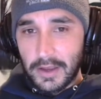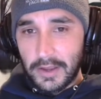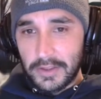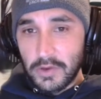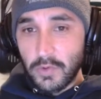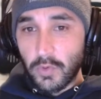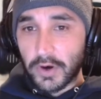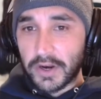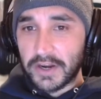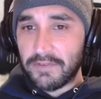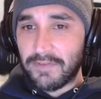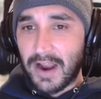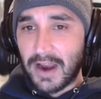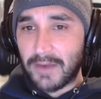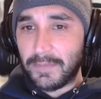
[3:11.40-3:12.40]
You work in an
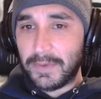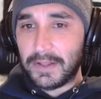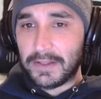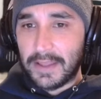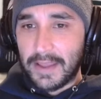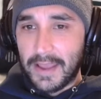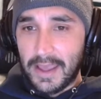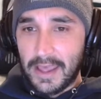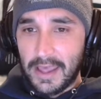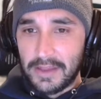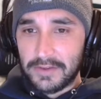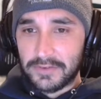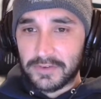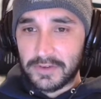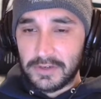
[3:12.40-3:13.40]
environment that
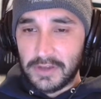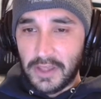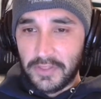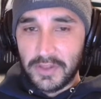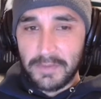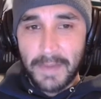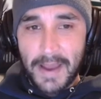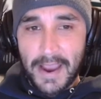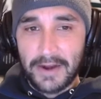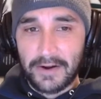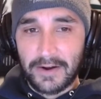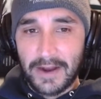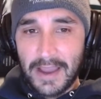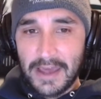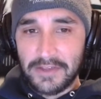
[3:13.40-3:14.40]
has nothing
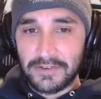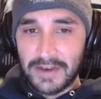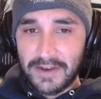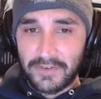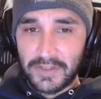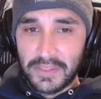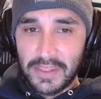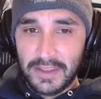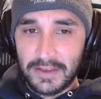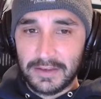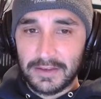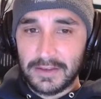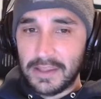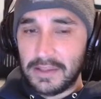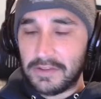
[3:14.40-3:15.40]
binarized and
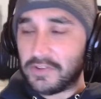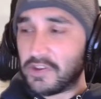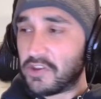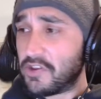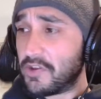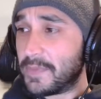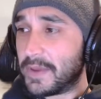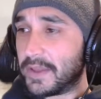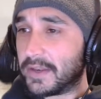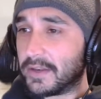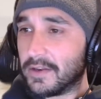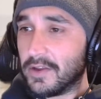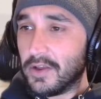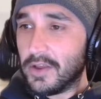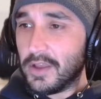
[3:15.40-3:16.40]
everything is
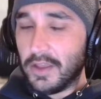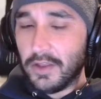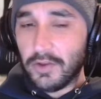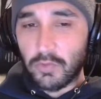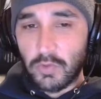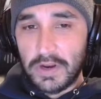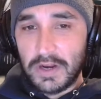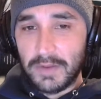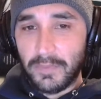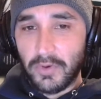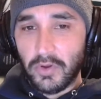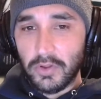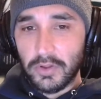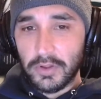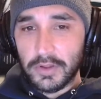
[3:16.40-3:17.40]
human
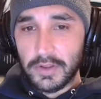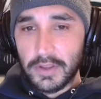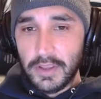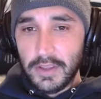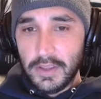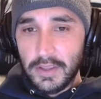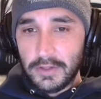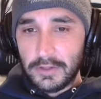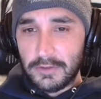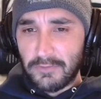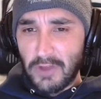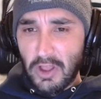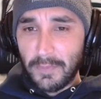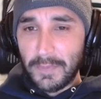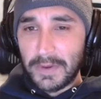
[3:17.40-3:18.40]
readable.
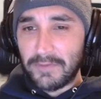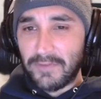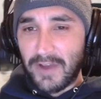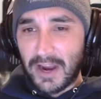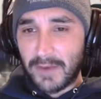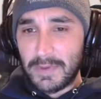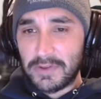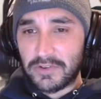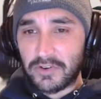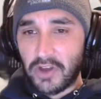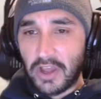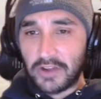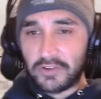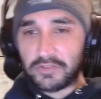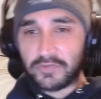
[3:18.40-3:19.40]
Development environments are
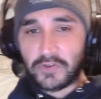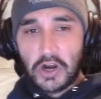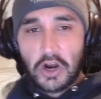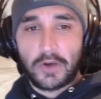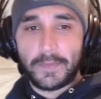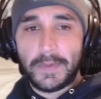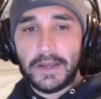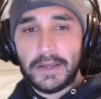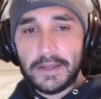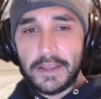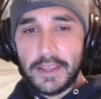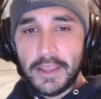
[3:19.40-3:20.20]
not just for Arma.